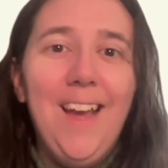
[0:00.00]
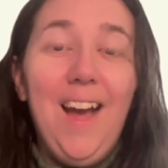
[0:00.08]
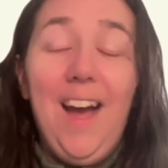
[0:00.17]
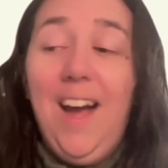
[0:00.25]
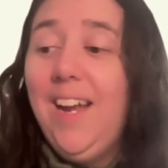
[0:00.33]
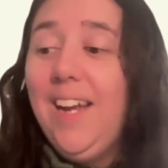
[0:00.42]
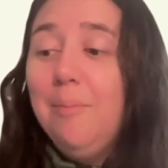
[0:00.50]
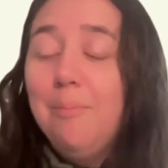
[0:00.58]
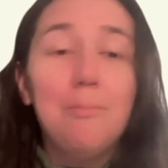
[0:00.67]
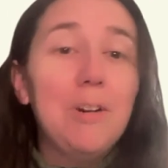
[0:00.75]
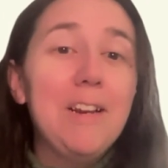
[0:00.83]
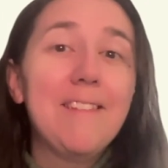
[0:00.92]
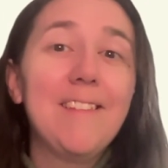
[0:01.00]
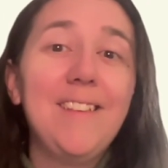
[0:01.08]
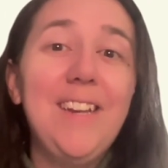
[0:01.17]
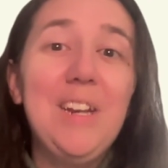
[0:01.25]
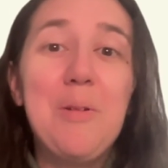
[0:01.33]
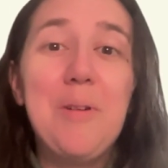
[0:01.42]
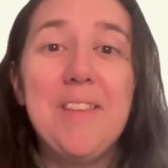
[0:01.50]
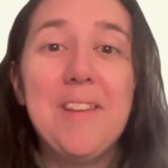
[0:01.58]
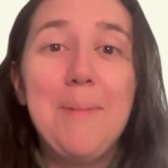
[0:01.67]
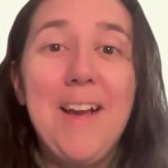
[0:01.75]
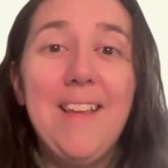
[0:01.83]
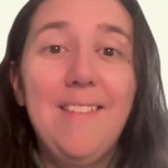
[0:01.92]
I recently
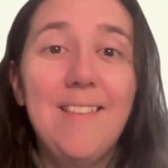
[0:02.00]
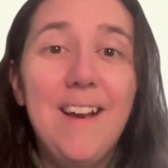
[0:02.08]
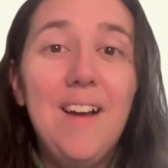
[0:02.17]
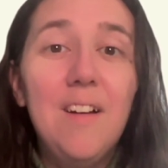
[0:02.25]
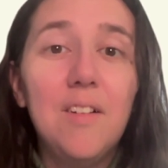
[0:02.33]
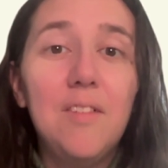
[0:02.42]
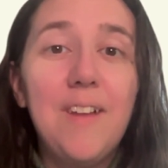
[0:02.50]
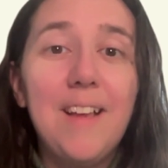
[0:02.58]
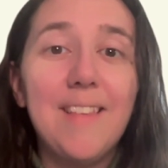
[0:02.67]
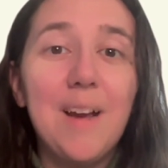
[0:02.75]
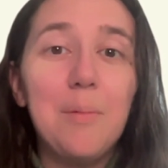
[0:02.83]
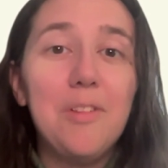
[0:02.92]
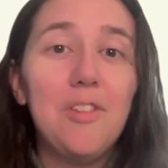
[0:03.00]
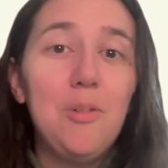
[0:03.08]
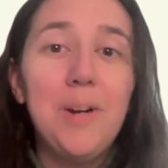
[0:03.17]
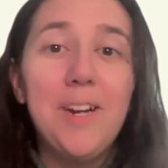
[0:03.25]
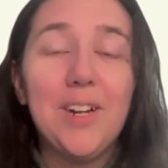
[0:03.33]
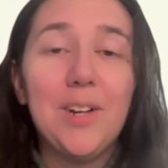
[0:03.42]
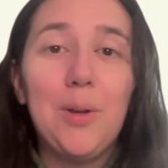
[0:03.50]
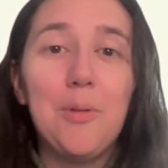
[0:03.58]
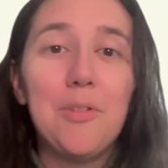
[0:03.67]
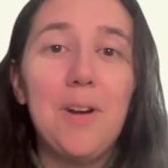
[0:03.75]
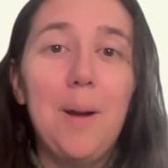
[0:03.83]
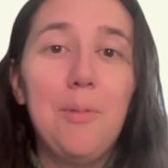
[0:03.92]
noticed myself as I was doing a
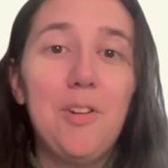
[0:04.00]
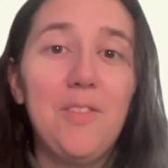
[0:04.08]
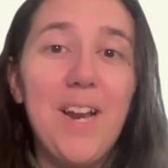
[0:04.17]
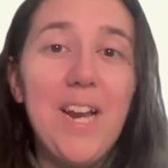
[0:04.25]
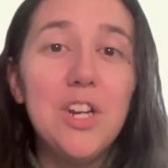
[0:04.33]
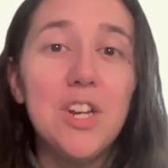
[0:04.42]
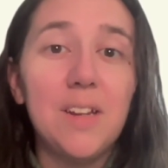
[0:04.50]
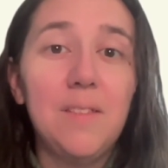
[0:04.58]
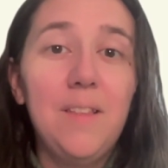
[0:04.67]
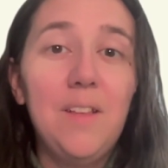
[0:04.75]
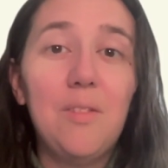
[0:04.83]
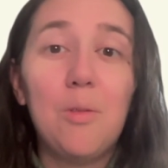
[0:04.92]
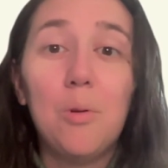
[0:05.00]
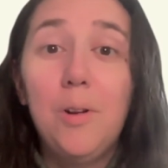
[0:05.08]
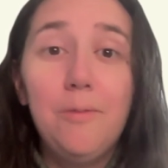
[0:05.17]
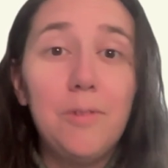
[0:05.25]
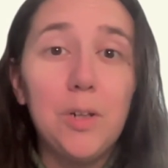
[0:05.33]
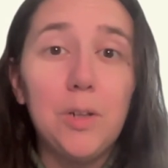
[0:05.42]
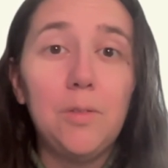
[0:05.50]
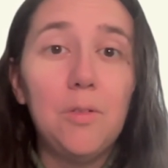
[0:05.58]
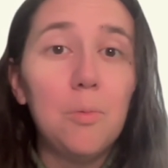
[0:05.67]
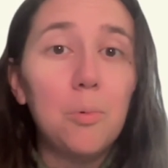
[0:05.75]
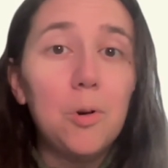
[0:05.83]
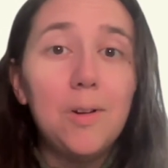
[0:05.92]
closer observation that sword
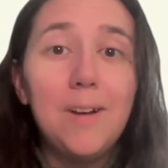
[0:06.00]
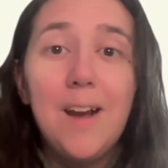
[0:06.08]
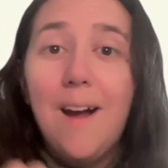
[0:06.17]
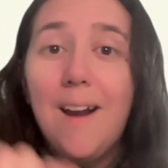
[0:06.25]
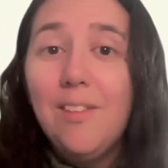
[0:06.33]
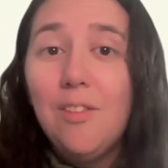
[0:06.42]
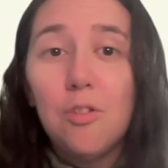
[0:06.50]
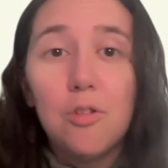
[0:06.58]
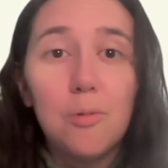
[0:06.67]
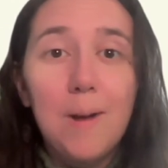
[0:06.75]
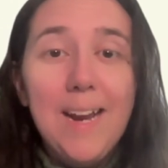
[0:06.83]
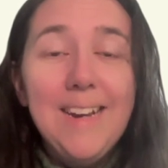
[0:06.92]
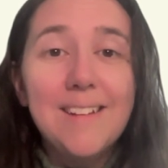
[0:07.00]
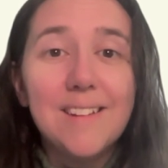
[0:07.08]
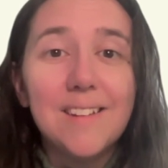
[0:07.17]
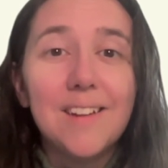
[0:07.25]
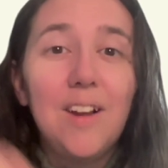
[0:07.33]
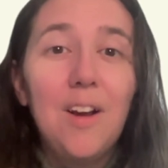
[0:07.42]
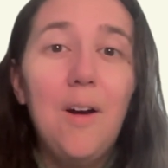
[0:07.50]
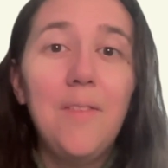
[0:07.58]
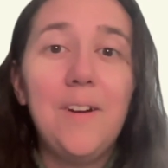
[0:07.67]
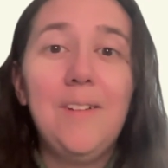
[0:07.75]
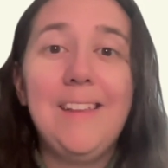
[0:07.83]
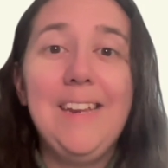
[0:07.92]
ferns were not as straight on
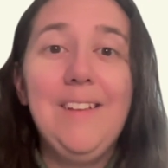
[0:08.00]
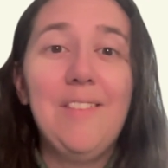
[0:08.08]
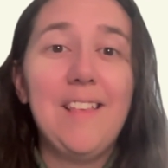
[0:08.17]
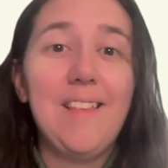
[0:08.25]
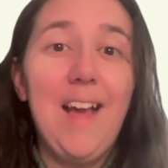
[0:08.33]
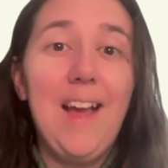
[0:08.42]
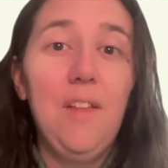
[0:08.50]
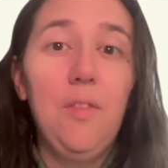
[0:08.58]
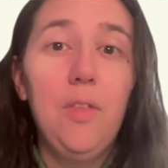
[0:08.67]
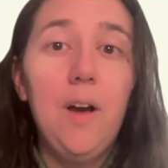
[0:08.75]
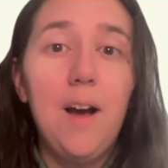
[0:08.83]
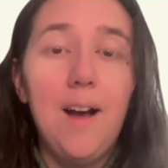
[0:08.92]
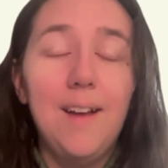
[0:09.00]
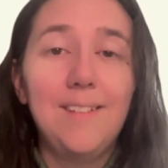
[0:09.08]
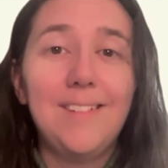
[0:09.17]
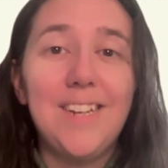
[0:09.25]
their leaves as I had thought.